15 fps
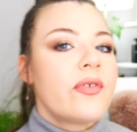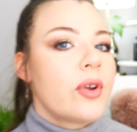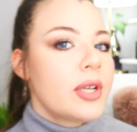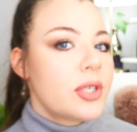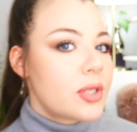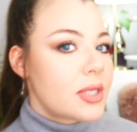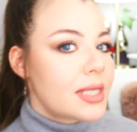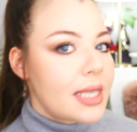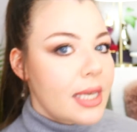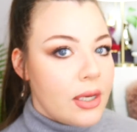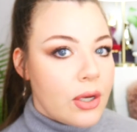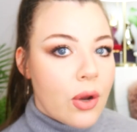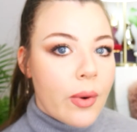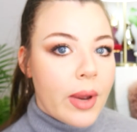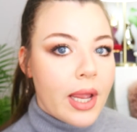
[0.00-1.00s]
you're interested
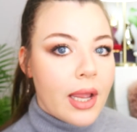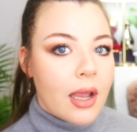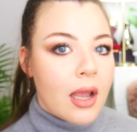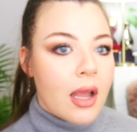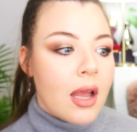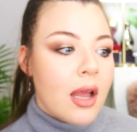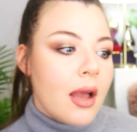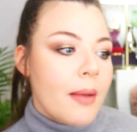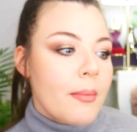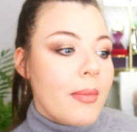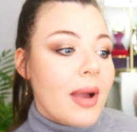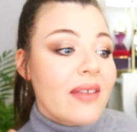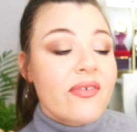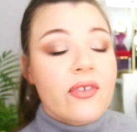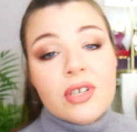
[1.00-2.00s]
in knowing
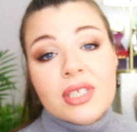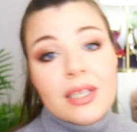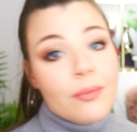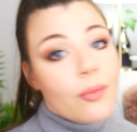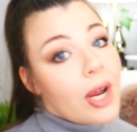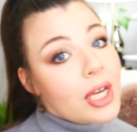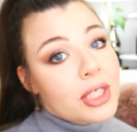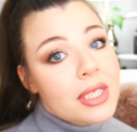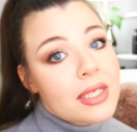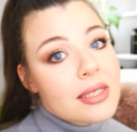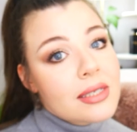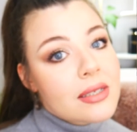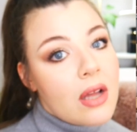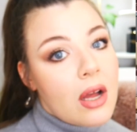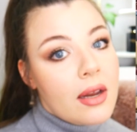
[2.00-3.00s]
my first
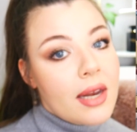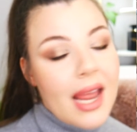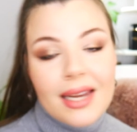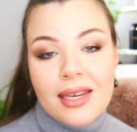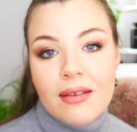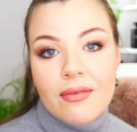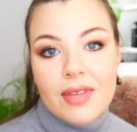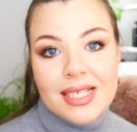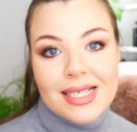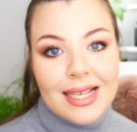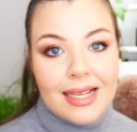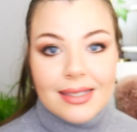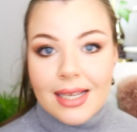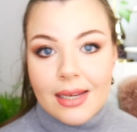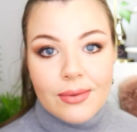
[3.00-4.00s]
impressions on any of the
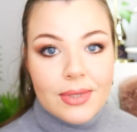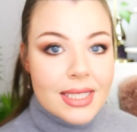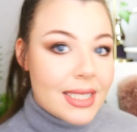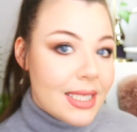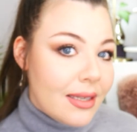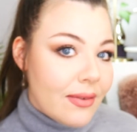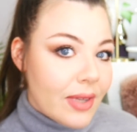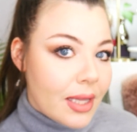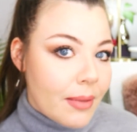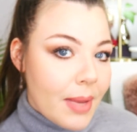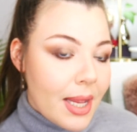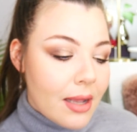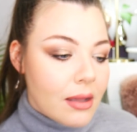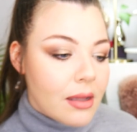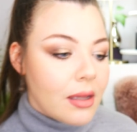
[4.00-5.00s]
scents I receive in the
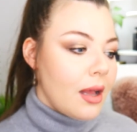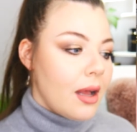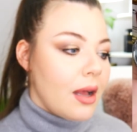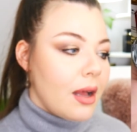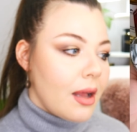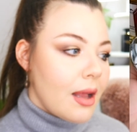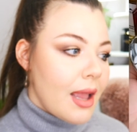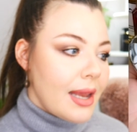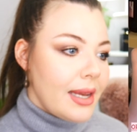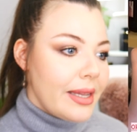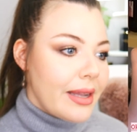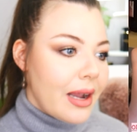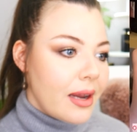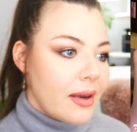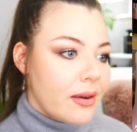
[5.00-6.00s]
mail, any
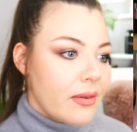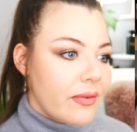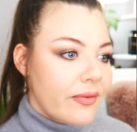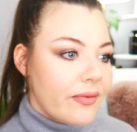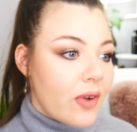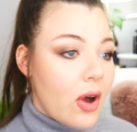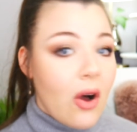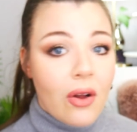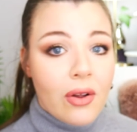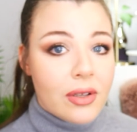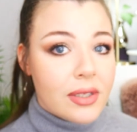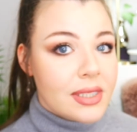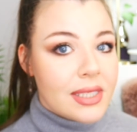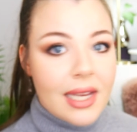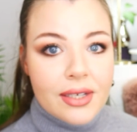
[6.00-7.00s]
kind of
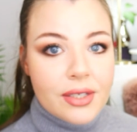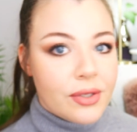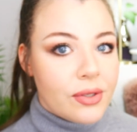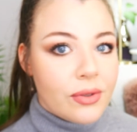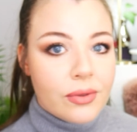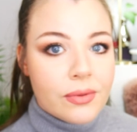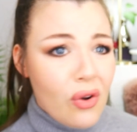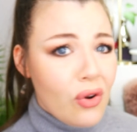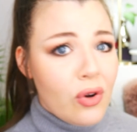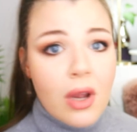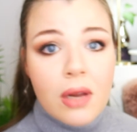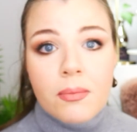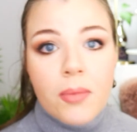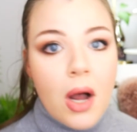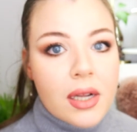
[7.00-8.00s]
hauls I do or
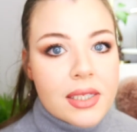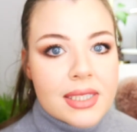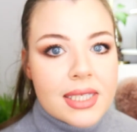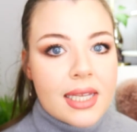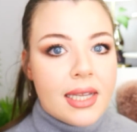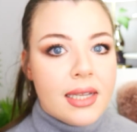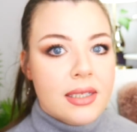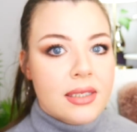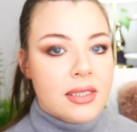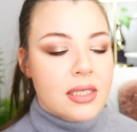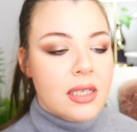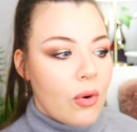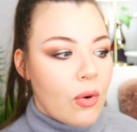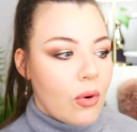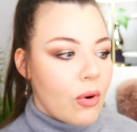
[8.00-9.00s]

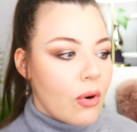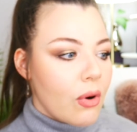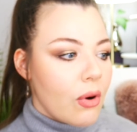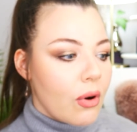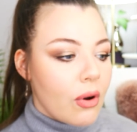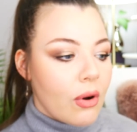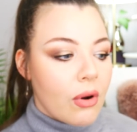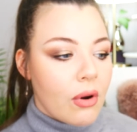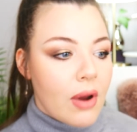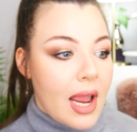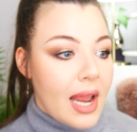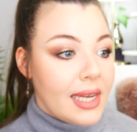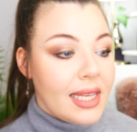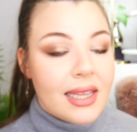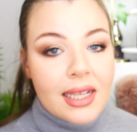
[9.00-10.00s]
unboxings or
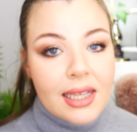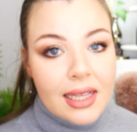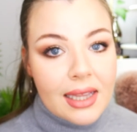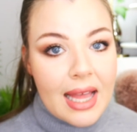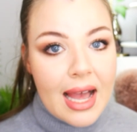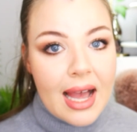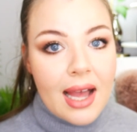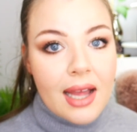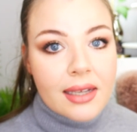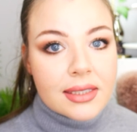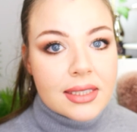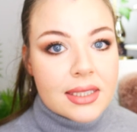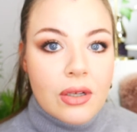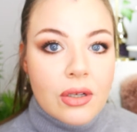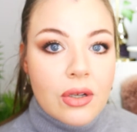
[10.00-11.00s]
anything like
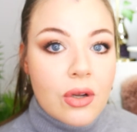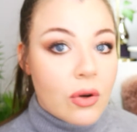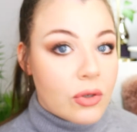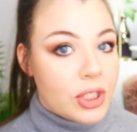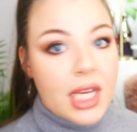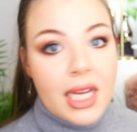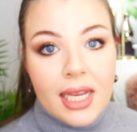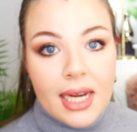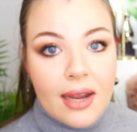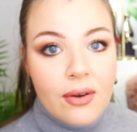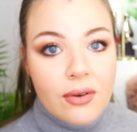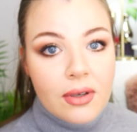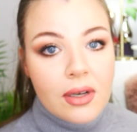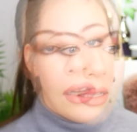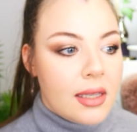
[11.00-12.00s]
that, go check it
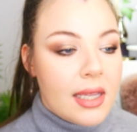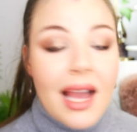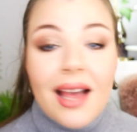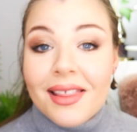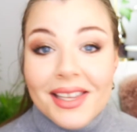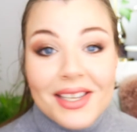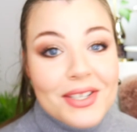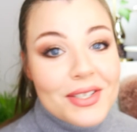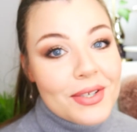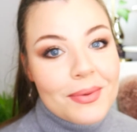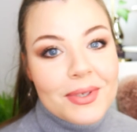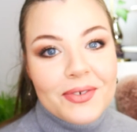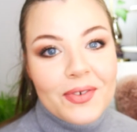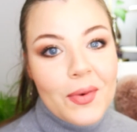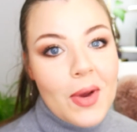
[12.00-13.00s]
out. Yeah, thank you so
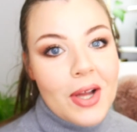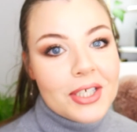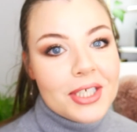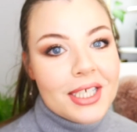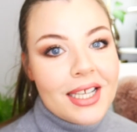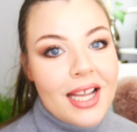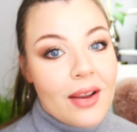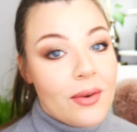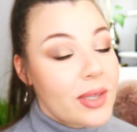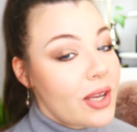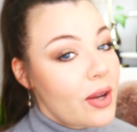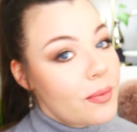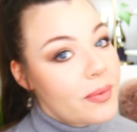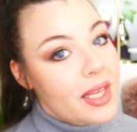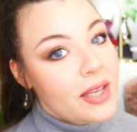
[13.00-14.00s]
much for watching. I really
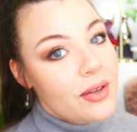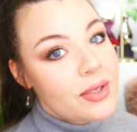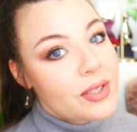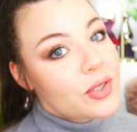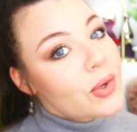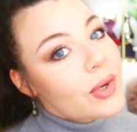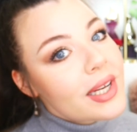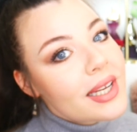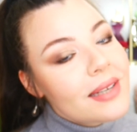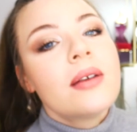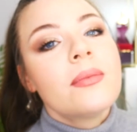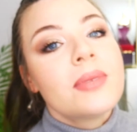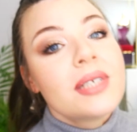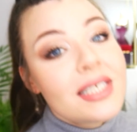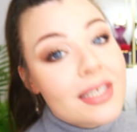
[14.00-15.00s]
hope that you enjoyed.
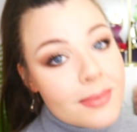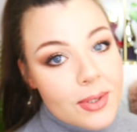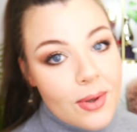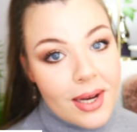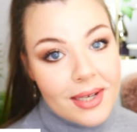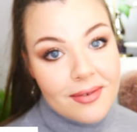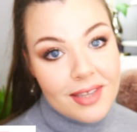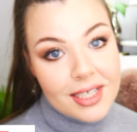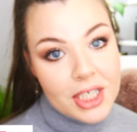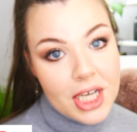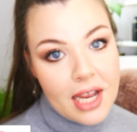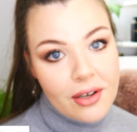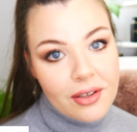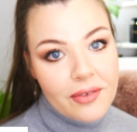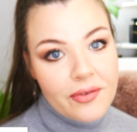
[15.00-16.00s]
Please subscribe to the
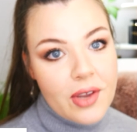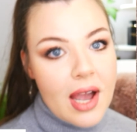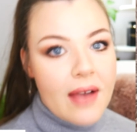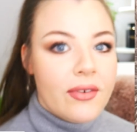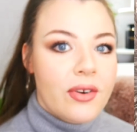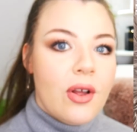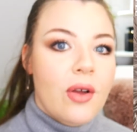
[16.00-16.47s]
channel if you haven't